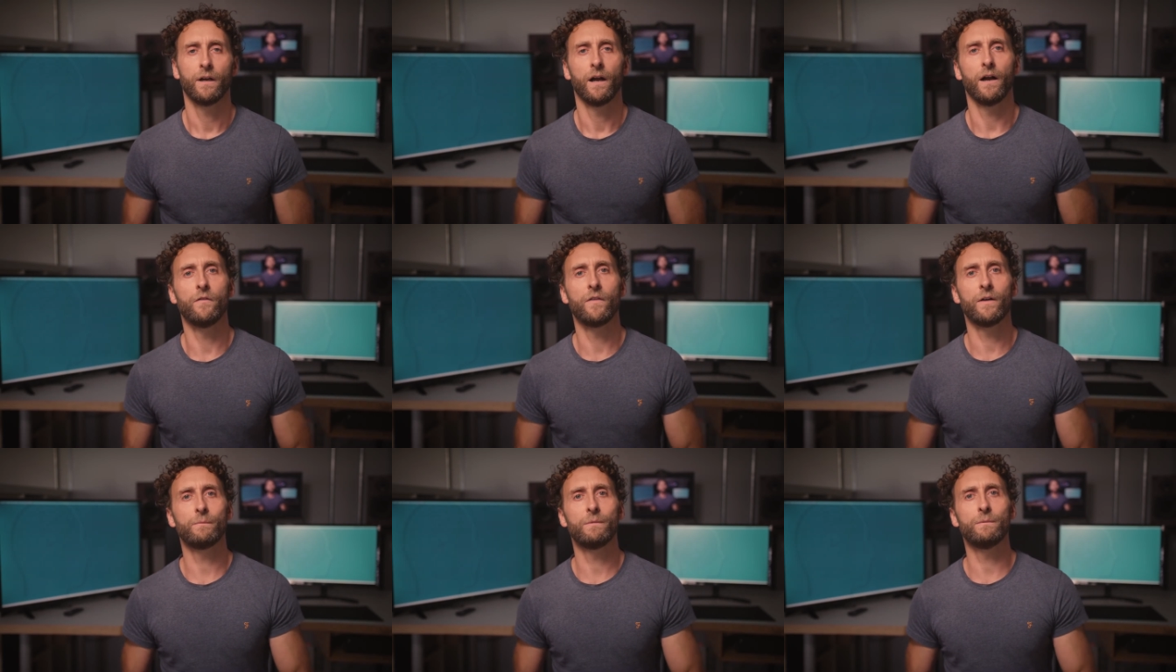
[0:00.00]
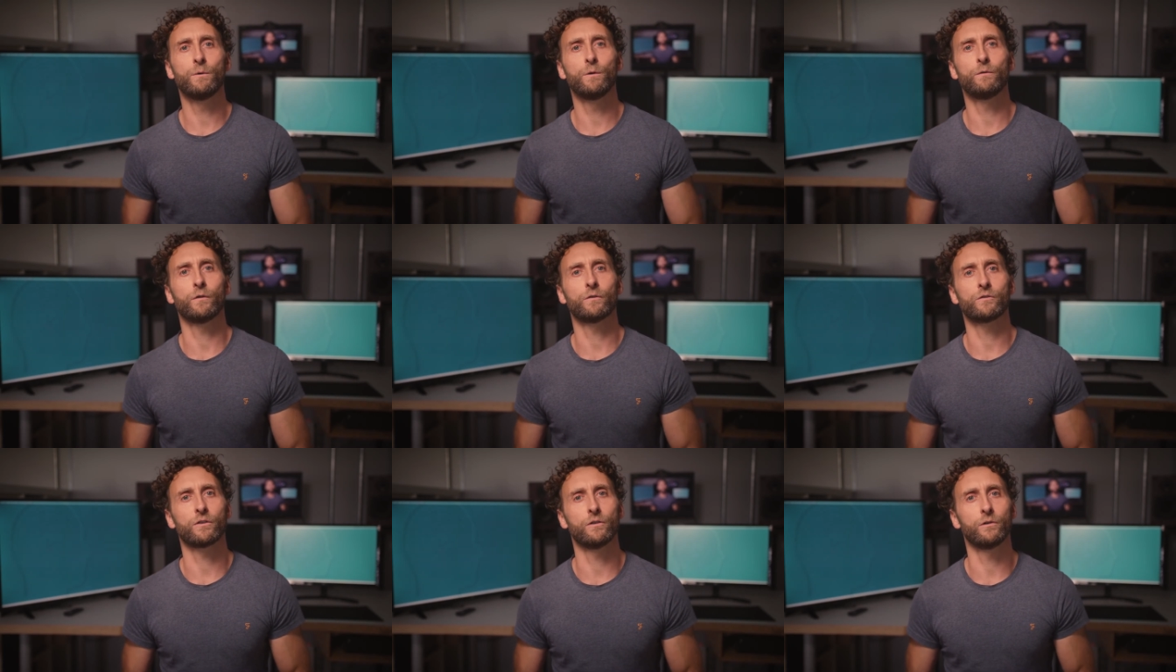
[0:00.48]
And then we
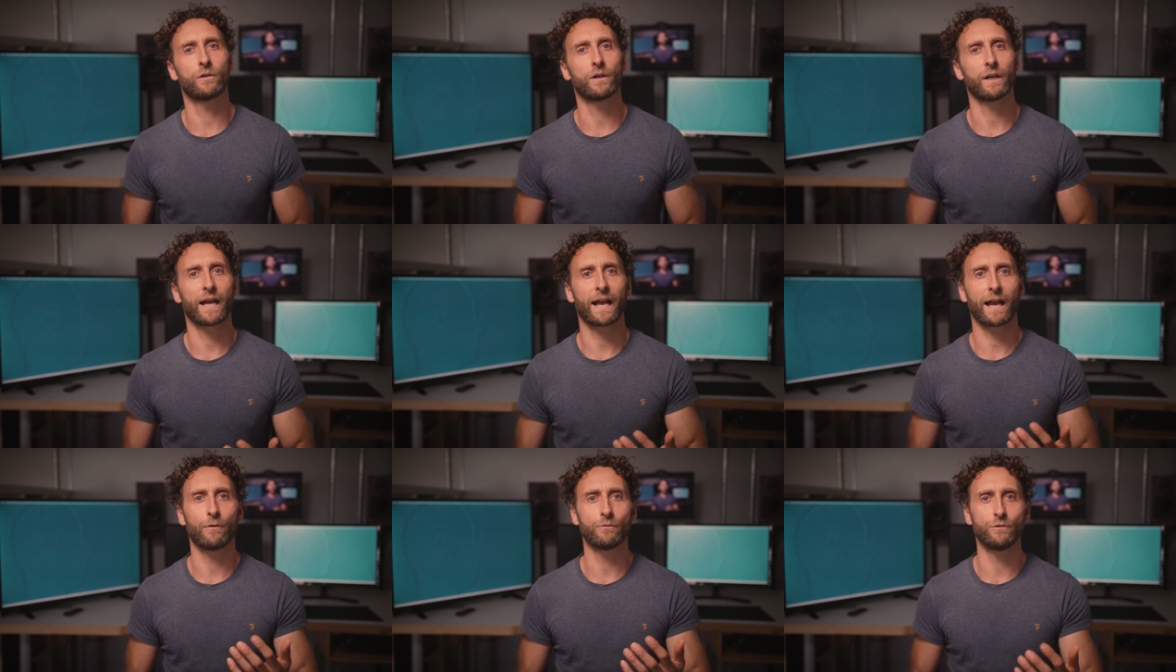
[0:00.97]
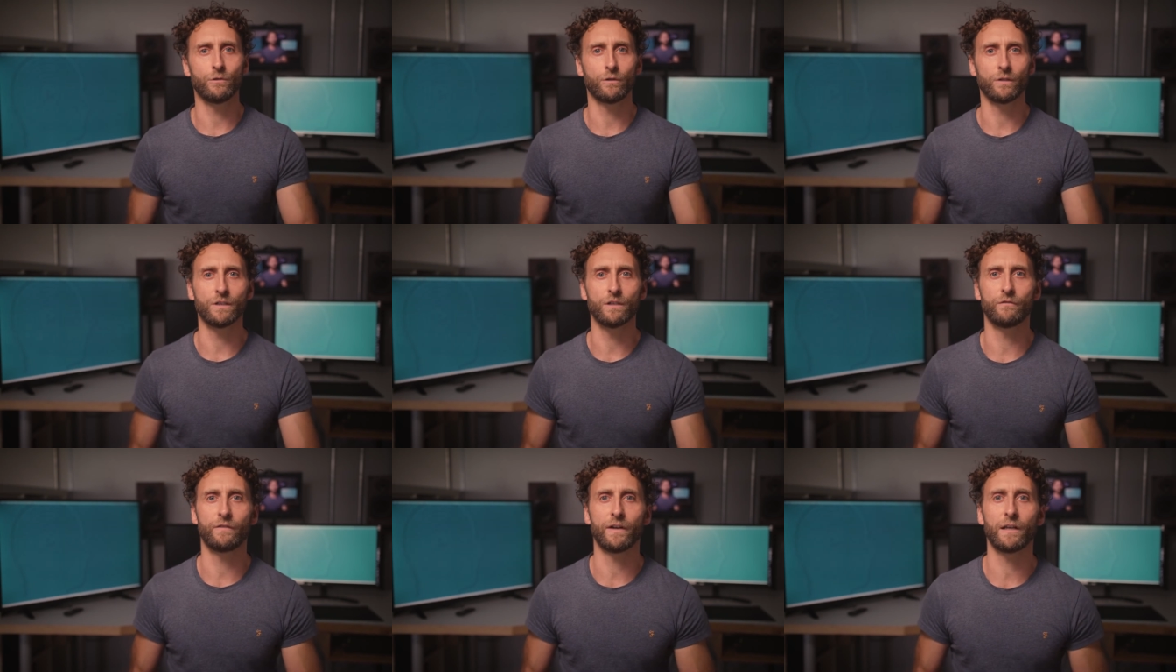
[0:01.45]
move on to look at how you
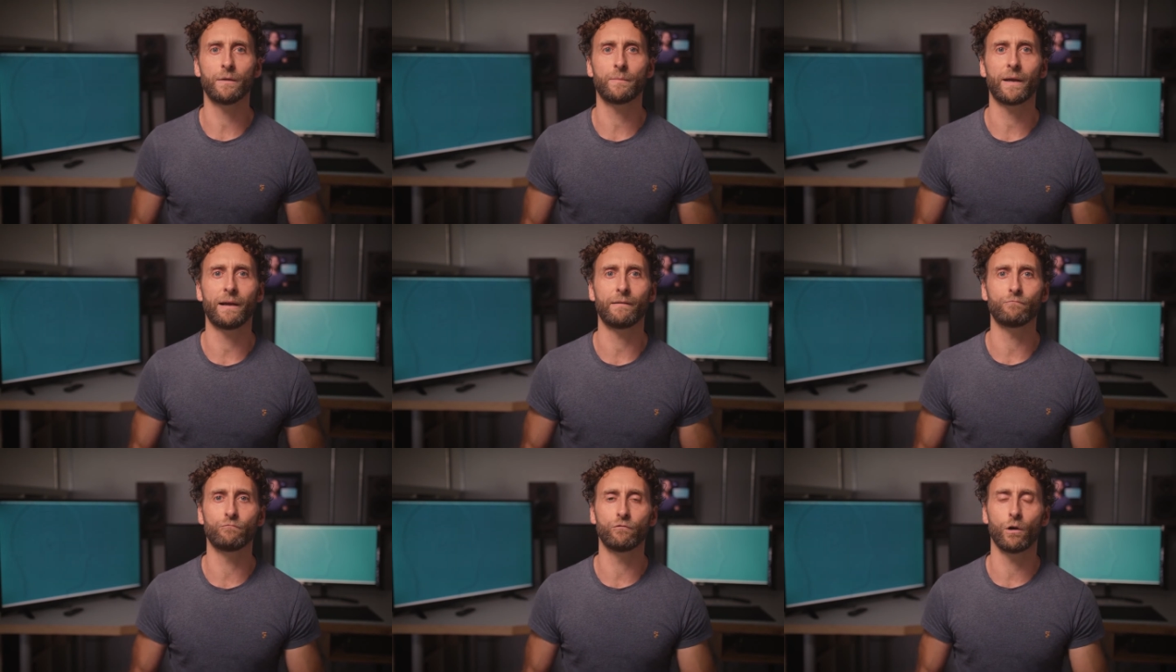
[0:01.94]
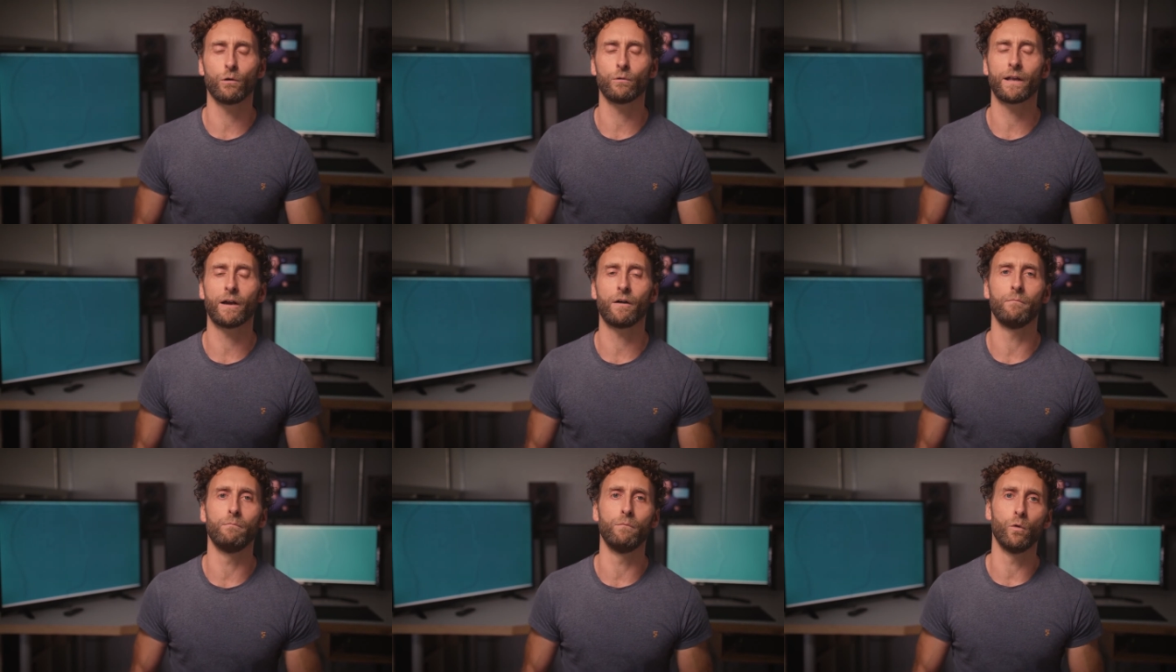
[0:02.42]
can develop and roll
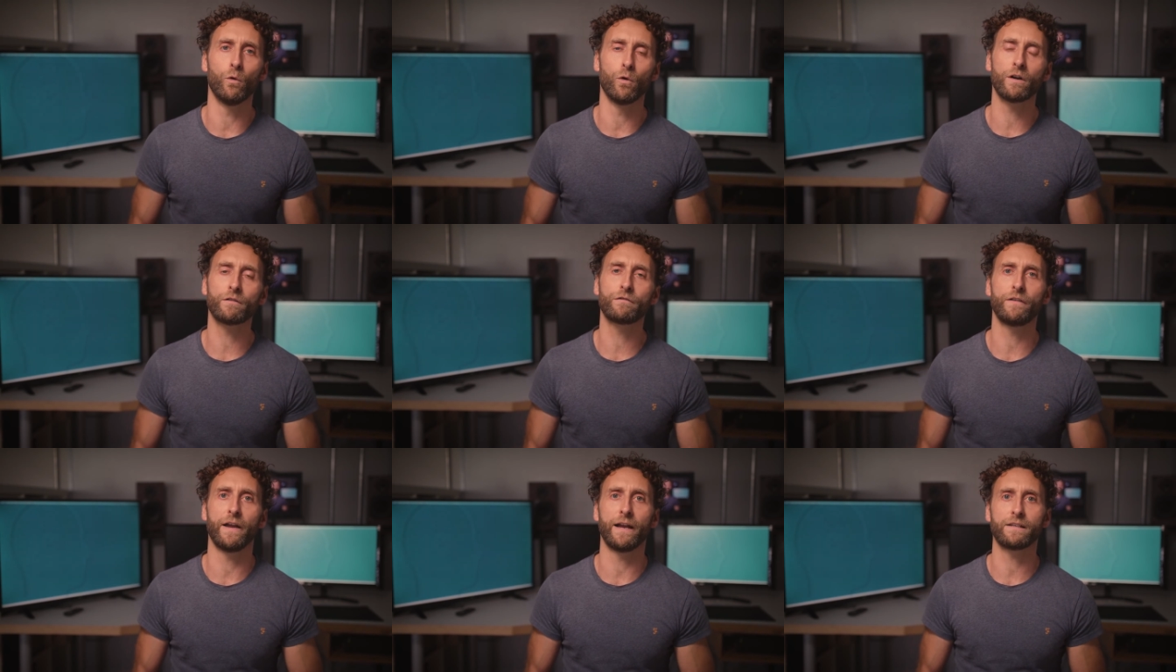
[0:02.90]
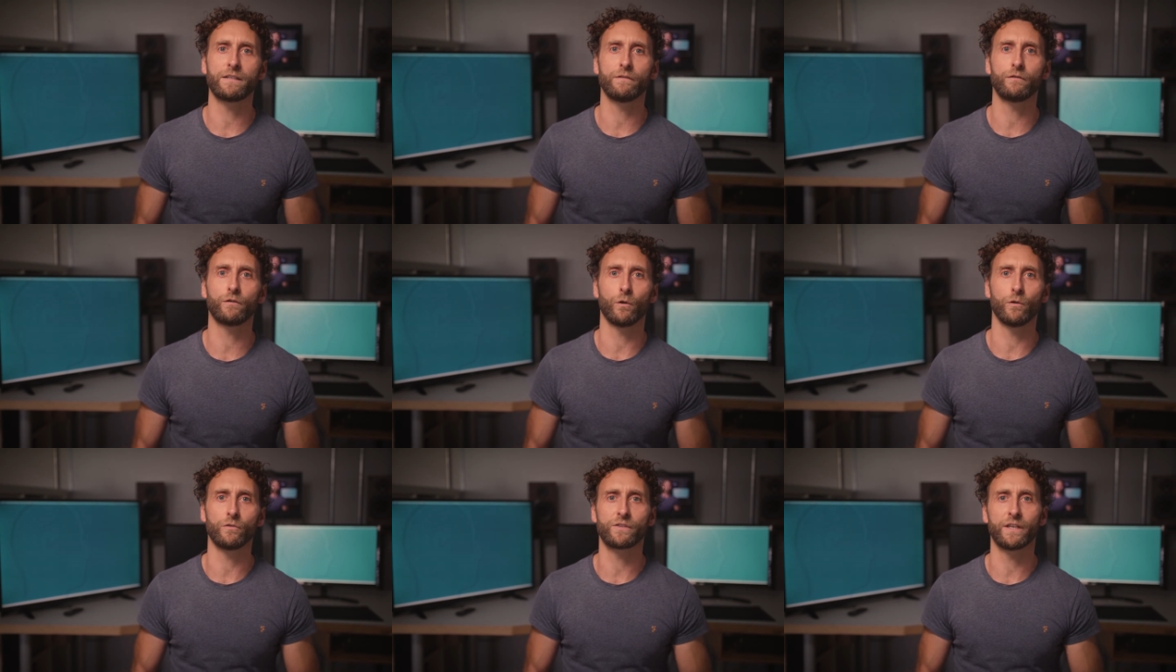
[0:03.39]
out more
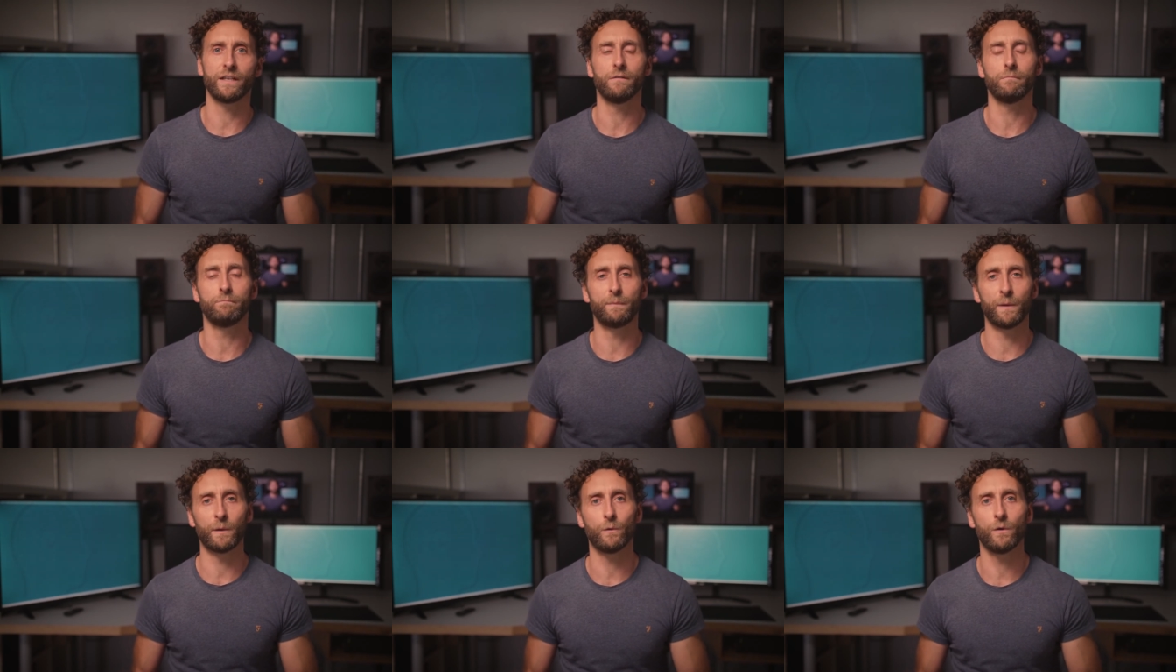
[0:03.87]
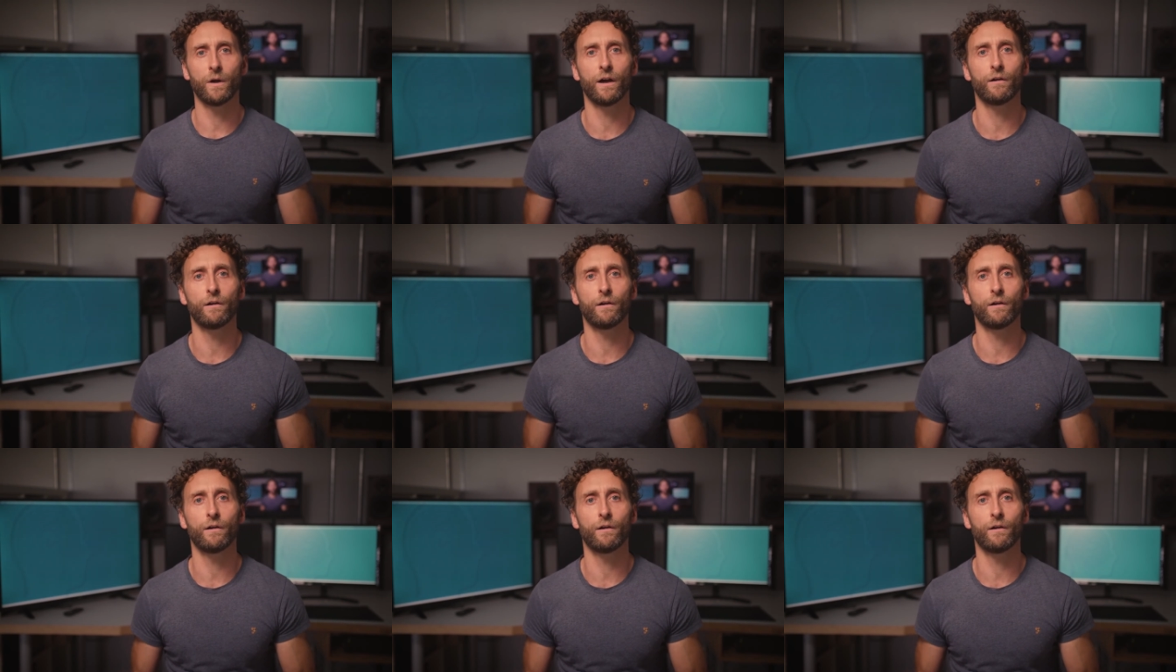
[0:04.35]
effective content built